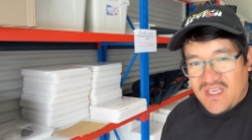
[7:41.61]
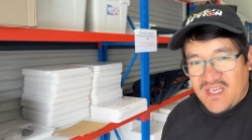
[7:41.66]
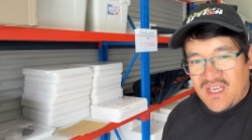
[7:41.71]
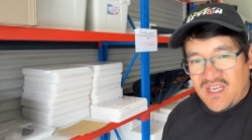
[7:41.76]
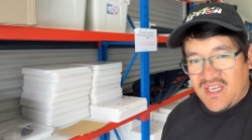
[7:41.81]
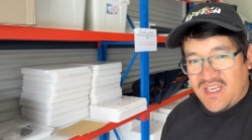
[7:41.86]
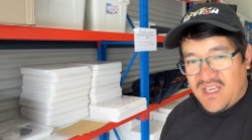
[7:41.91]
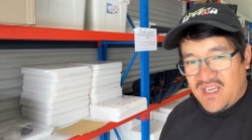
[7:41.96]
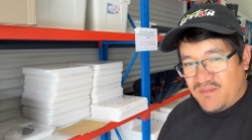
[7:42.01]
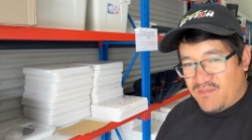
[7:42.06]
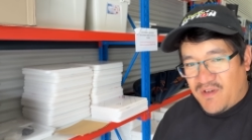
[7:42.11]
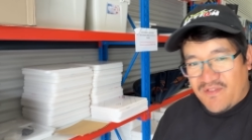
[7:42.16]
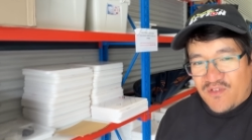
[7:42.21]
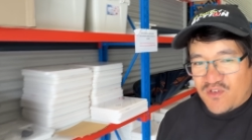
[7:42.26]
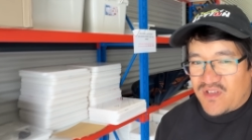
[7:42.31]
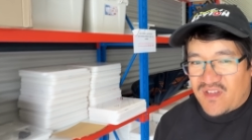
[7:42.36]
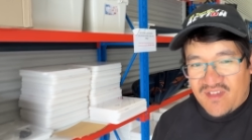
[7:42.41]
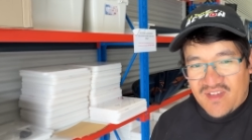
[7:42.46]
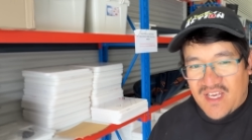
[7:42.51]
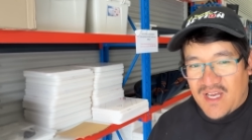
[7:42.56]
It, eh, my
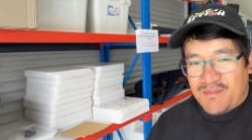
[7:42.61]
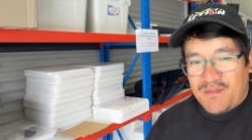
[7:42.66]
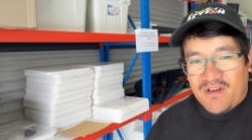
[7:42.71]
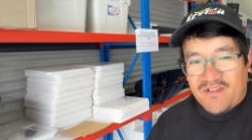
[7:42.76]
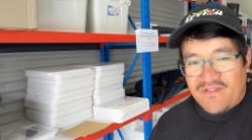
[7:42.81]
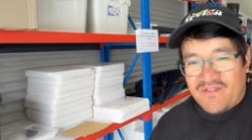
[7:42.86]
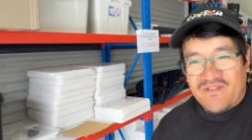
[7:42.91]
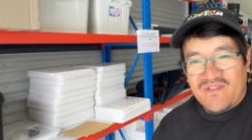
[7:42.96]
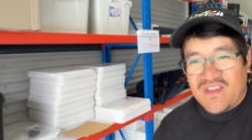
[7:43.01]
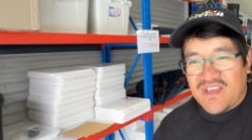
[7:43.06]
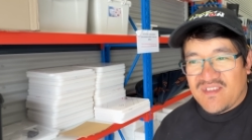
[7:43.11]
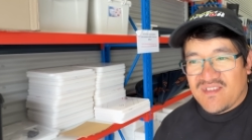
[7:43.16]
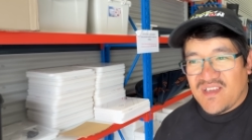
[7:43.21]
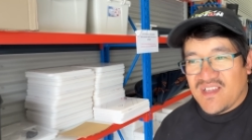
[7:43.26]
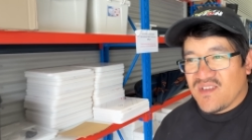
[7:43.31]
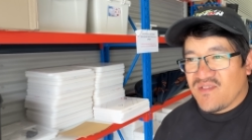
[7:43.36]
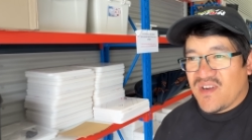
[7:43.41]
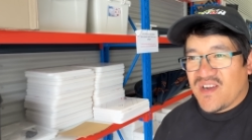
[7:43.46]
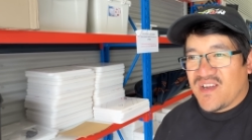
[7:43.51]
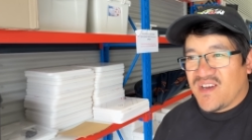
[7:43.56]
foot doesn't come off the
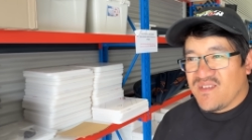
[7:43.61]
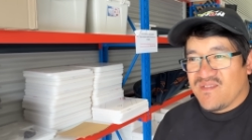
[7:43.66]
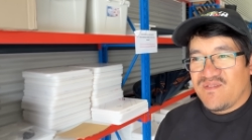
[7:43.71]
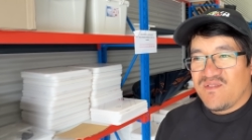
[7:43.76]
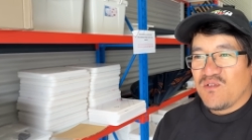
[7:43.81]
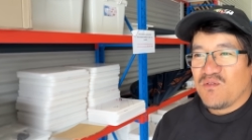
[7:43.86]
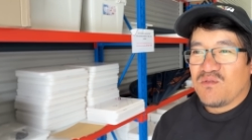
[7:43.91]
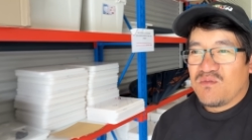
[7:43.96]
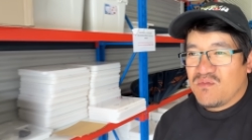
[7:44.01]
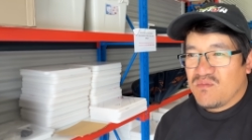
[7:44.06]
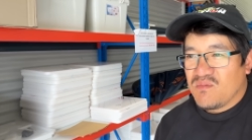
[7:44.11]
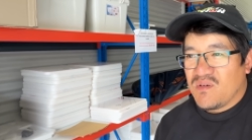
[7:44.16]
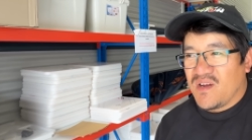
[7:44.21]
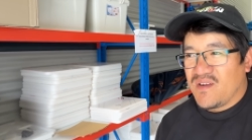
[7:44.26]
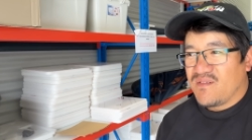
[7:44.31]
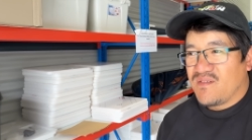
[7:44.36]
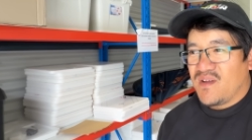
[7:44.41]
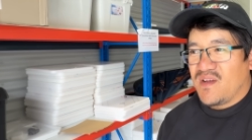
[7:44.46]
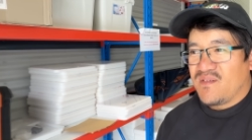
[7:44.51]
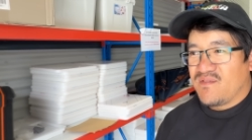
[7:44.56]
accelerator at full,
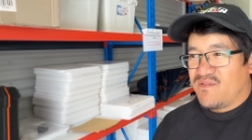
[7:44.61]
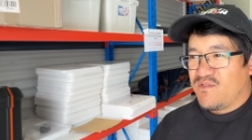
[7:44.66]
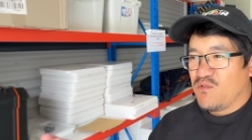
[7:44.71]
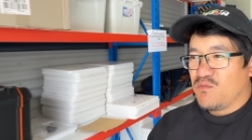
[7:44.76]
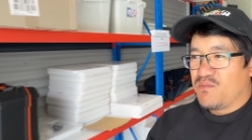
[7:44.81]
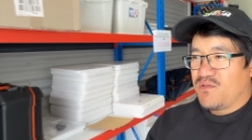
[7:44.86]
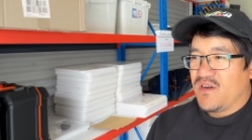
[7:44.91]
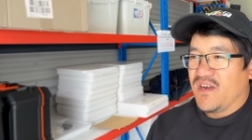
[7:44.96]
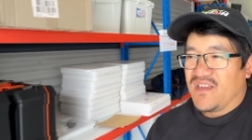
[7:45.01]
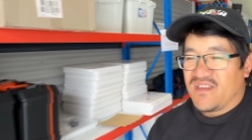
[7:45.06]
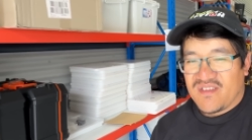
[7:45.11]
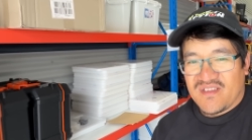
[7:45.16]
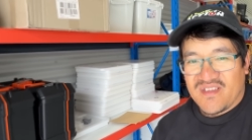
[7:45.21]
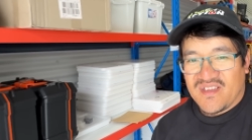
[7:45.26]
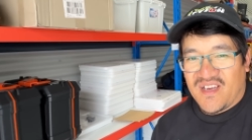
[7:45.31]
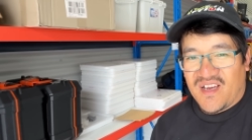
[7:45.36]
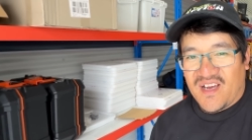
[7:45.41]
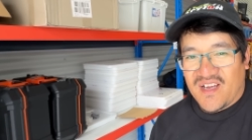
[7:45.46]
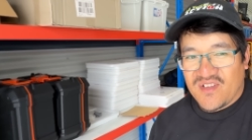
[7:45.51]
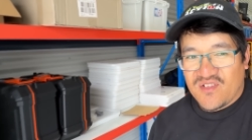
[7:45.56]
at, at full press
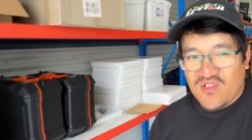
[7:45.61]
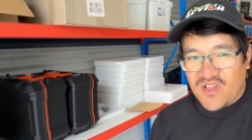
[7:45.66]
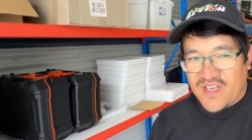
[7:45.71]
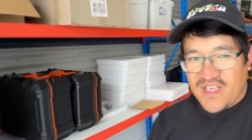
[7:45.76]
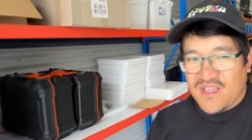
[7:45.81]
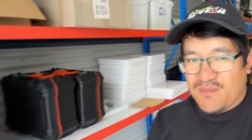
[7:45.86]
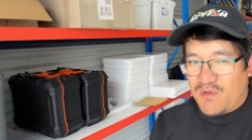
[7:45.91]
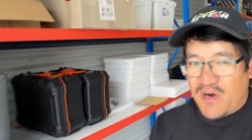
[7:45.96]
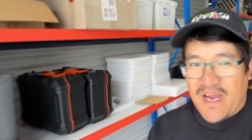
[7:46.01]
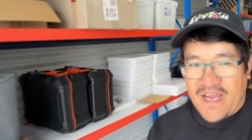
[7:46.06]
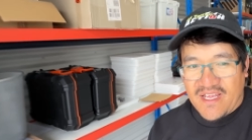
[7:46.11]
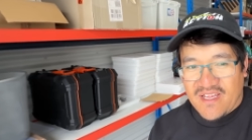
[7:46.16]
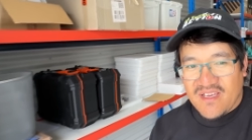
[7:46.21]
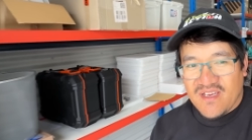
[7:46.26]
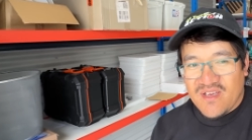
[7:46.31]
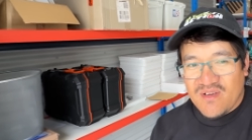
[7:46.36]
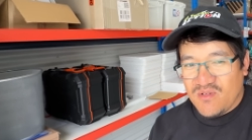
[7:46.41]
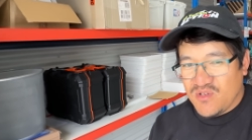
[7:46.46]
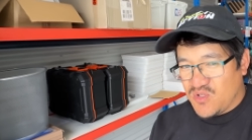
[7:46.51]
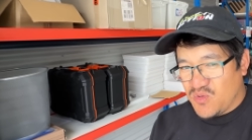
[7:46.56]
until I hit the brake
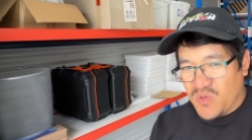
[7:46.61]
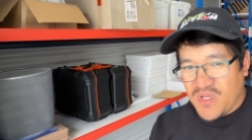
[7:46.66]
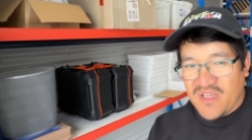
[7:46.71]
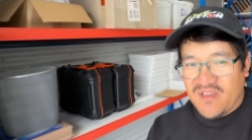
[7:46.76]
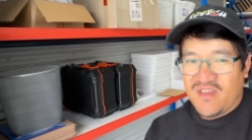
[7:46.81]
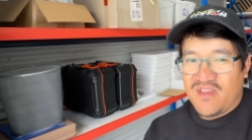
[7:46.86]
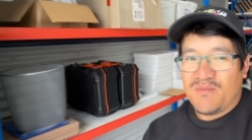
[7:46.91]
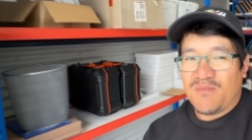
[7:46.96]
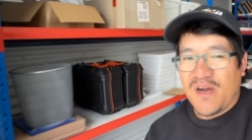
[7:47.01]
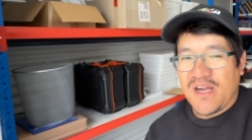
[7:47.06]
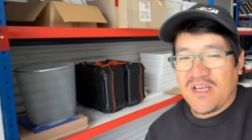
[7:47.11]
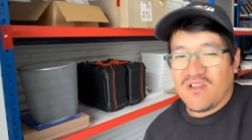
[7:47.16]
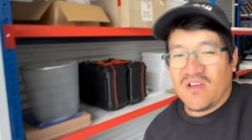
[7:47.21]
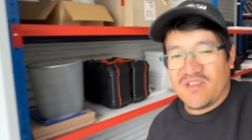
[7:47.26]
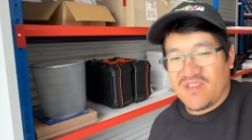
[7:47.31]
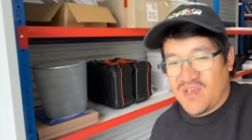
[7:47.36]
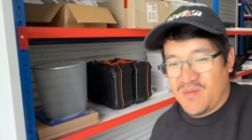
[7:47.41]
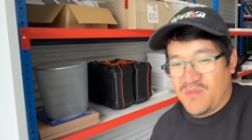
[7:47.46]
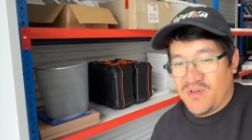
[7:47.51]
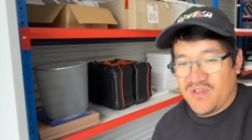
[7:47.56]
is when you see the brake
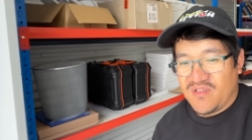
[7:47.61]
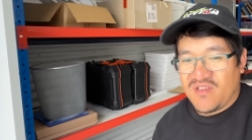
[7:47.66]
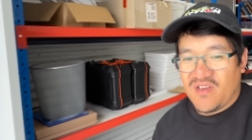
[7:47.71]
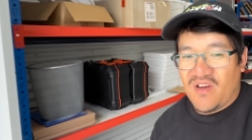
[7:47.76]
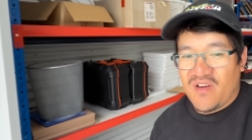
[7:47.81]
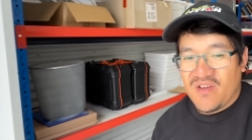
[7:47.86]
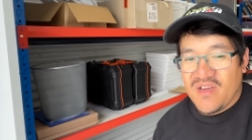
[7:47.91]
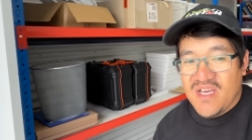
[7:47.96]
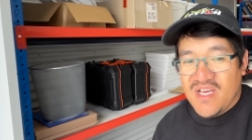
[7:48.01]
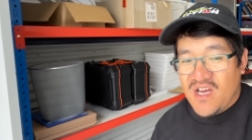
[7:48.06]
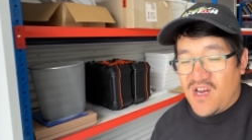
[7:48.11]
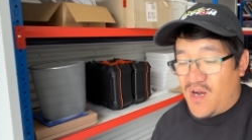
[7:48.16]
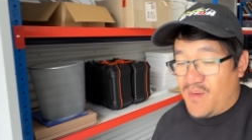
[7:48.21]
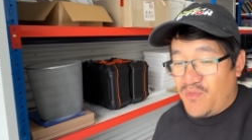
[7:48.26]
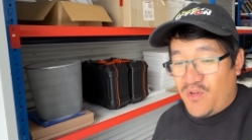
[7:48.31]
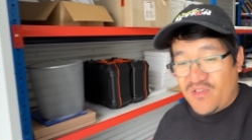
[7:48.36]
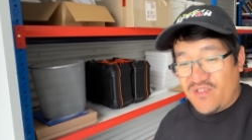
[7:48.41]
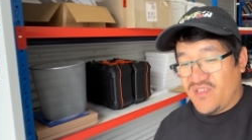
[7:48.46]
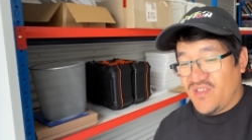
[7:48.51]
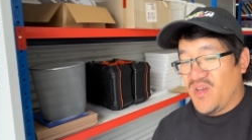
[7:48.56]
lights come on. So I'm
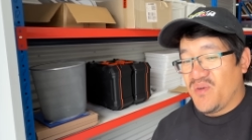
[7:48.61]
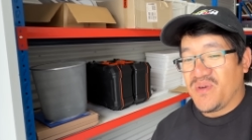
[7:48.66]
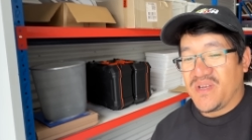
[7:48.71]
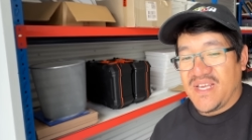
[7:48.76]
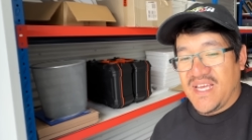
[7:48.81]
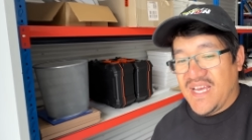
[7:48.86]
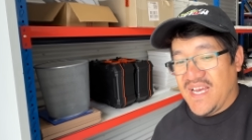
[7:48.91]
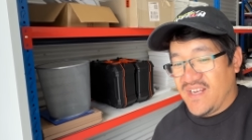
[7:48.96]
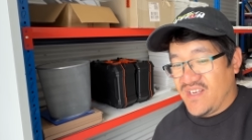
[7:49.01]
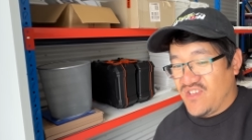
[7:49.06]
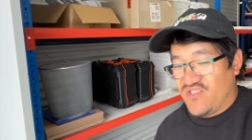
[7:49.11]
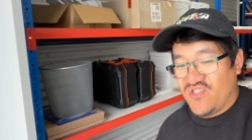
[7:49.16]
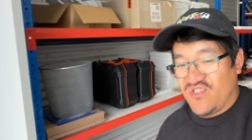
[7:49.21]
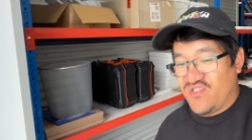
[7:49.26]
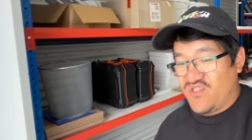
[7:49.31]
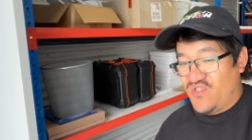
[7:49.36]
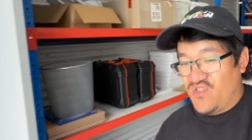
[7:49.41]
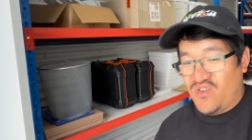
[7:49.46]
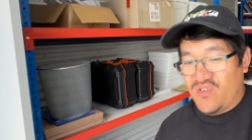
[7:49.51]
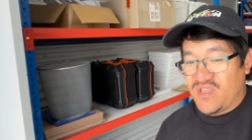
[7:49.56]
not slowing down, it's
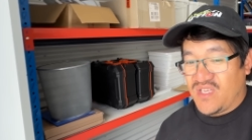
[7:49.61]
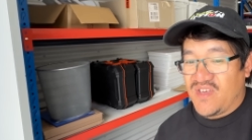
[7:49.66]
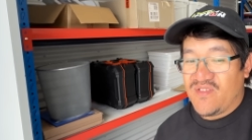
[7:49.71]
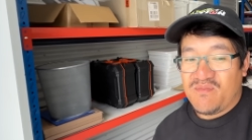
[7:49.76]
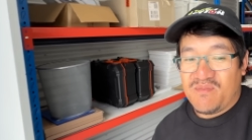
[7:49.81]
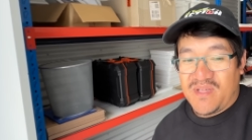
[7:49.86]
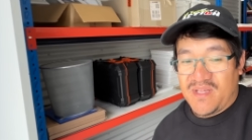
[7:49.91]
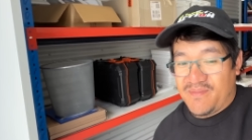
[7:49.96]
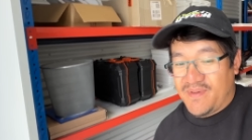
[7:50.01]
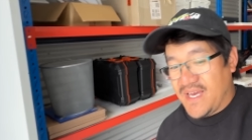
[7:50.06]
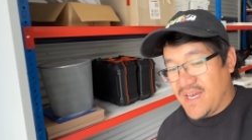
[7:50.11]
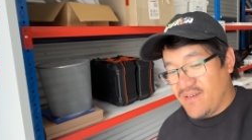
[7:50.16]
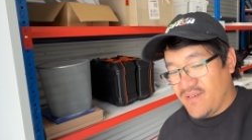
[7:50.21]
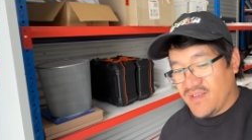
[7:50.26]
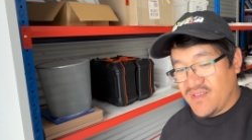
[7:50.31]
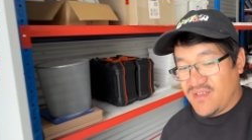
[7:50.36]
just not giving me the power.